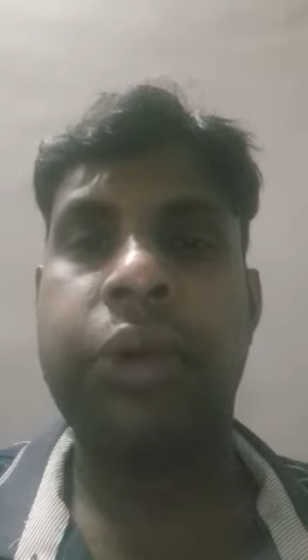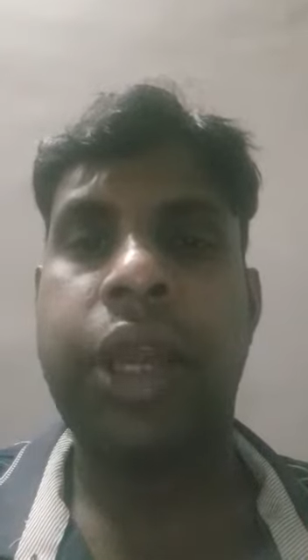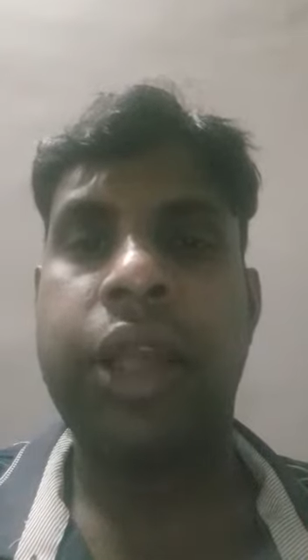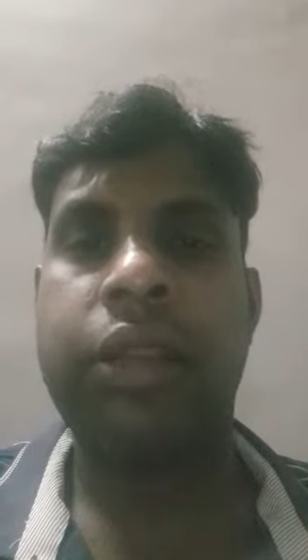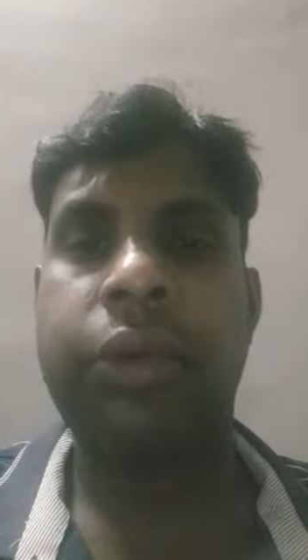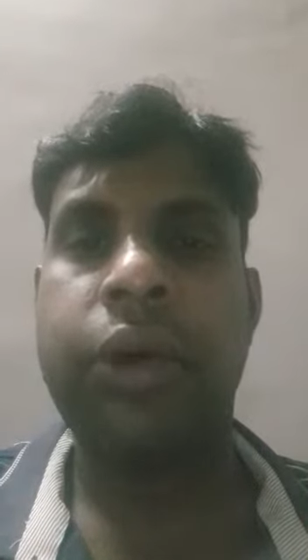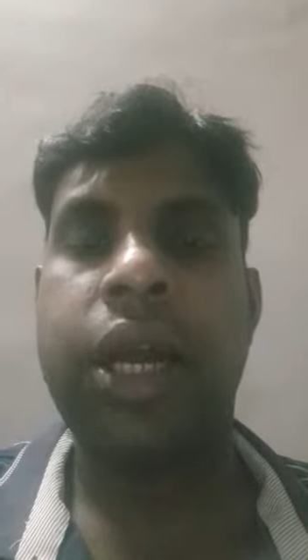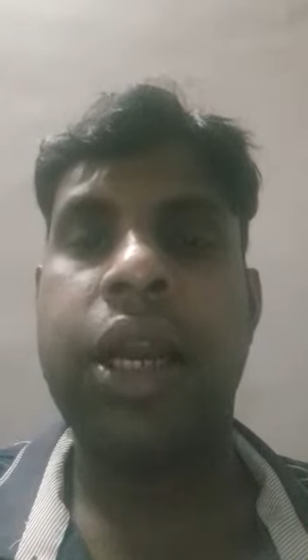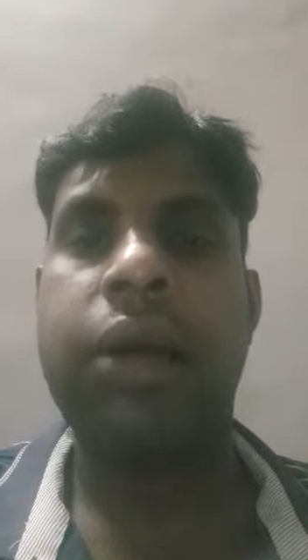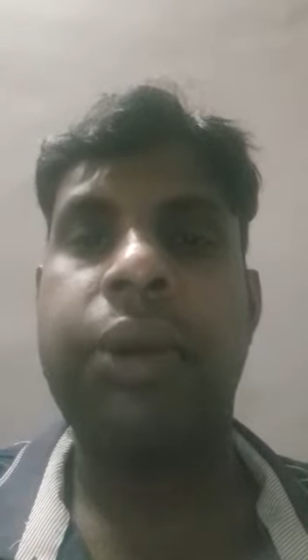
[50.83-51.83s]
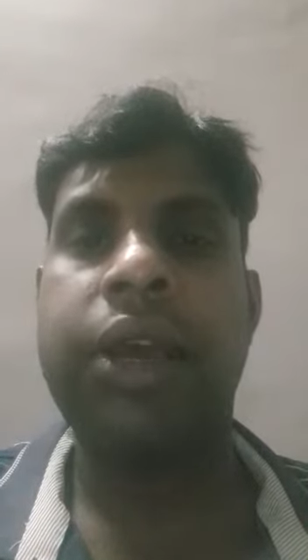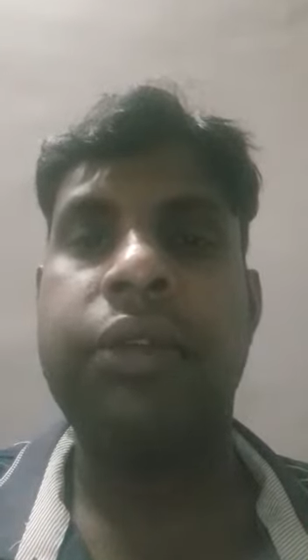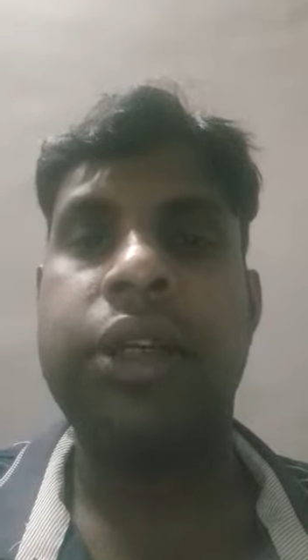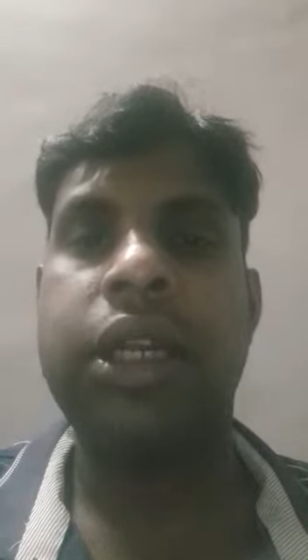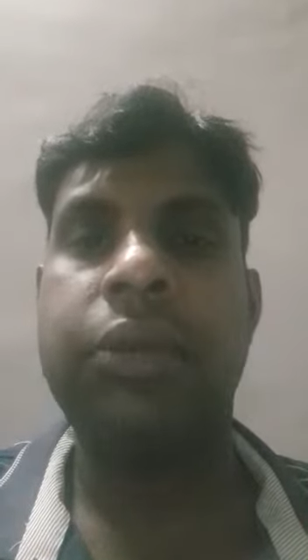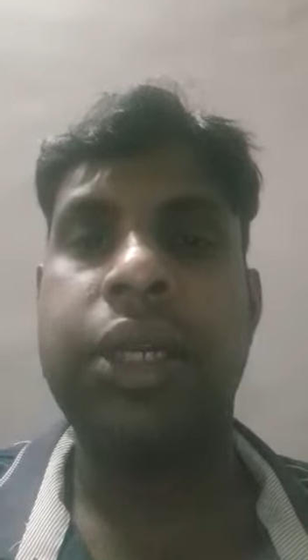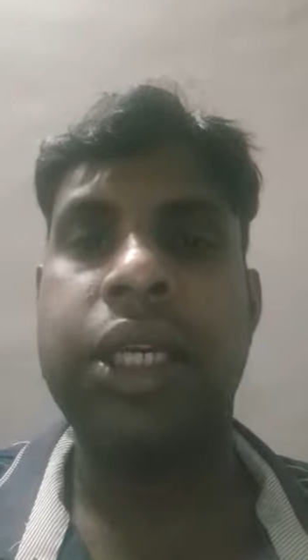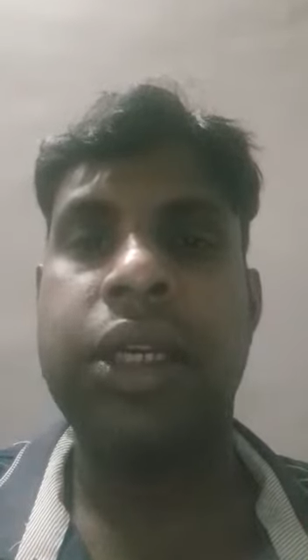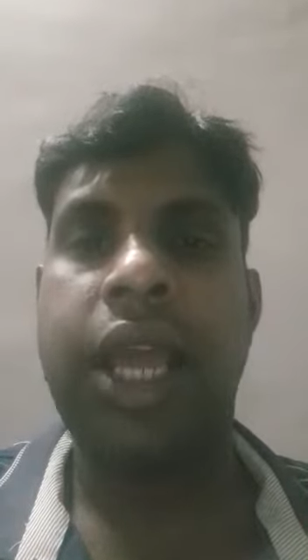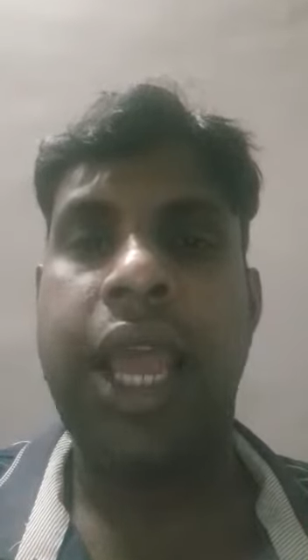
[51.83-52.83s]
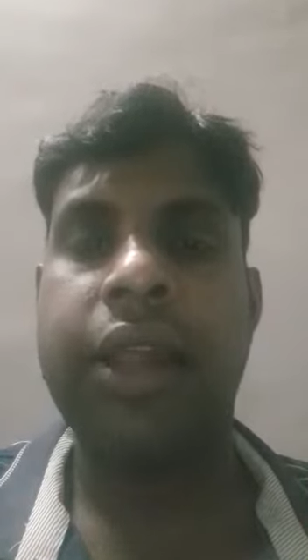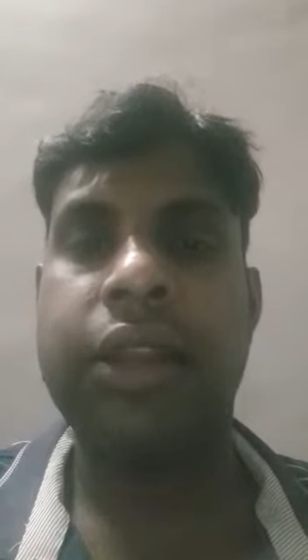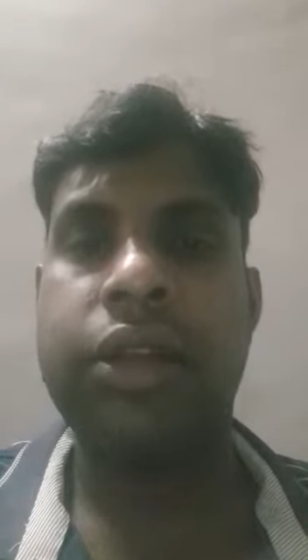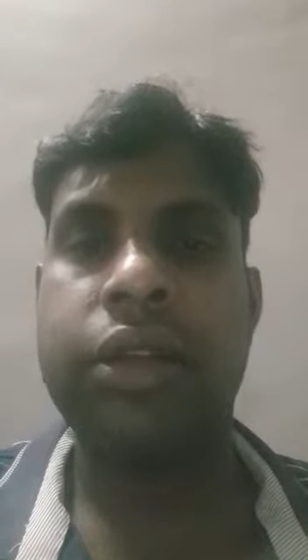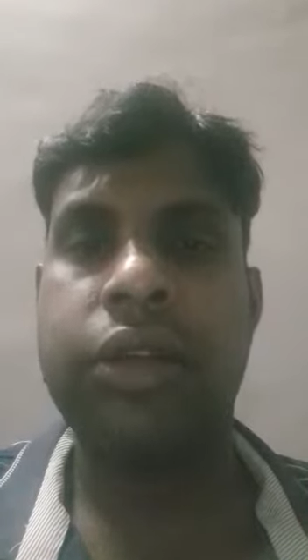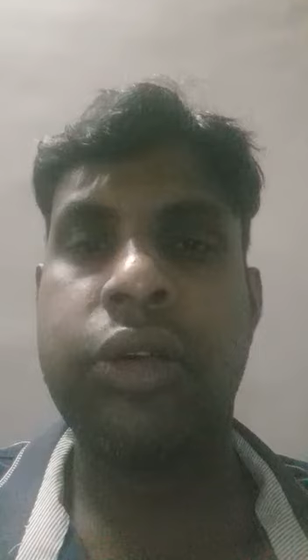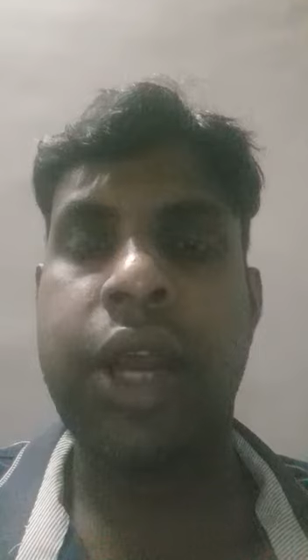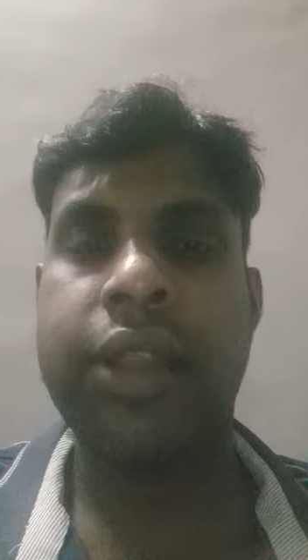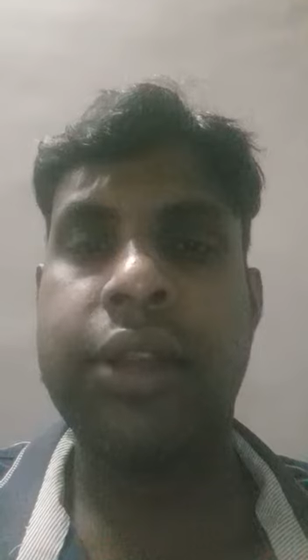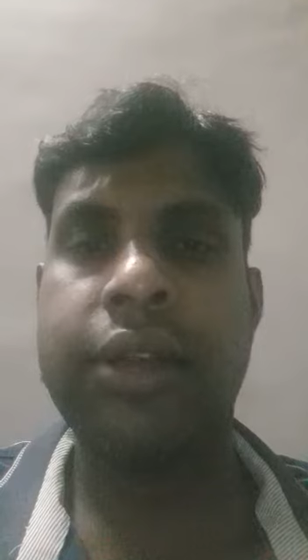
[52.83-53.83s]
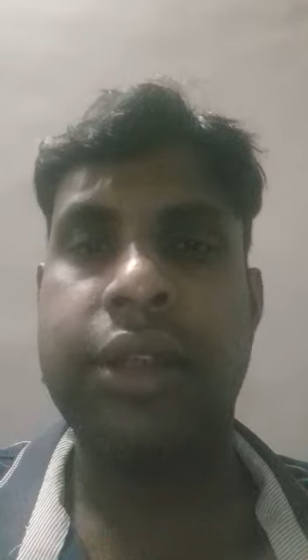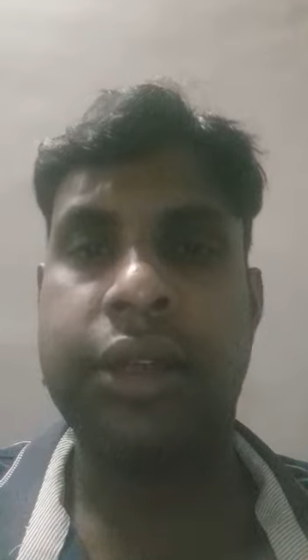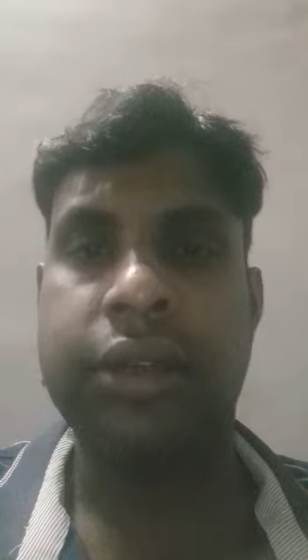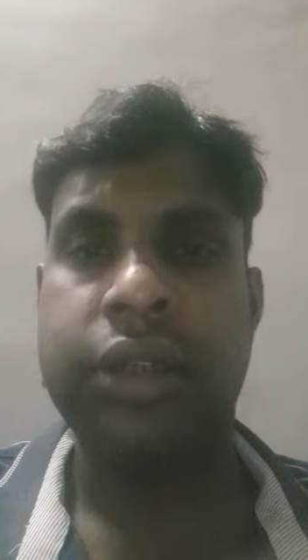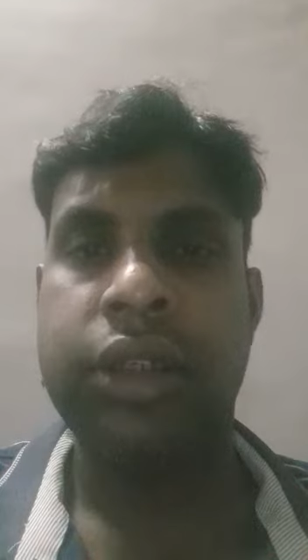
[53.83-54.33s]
Expo Lanka Private Limited as a store assistant.